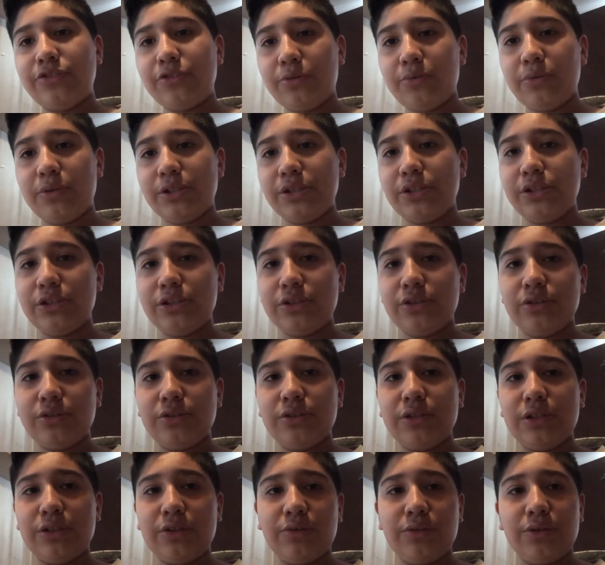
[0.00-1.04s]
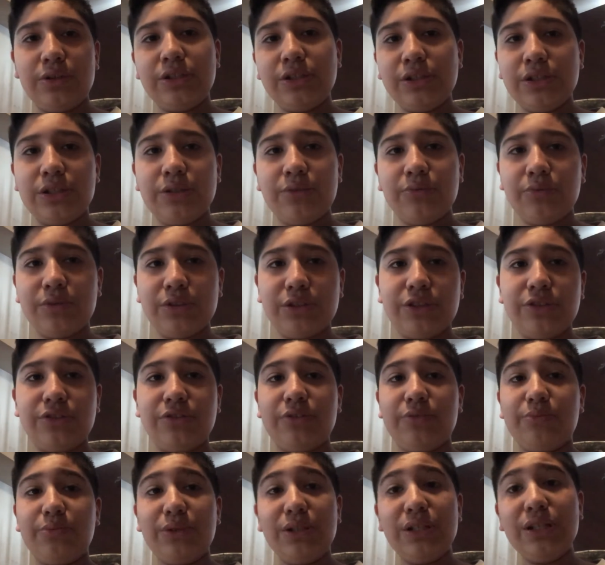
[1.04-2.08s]
origin, which
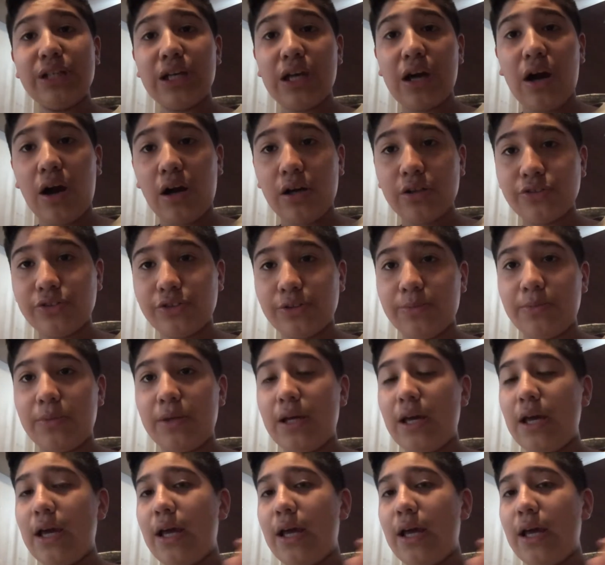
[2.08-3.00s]
is really awesome.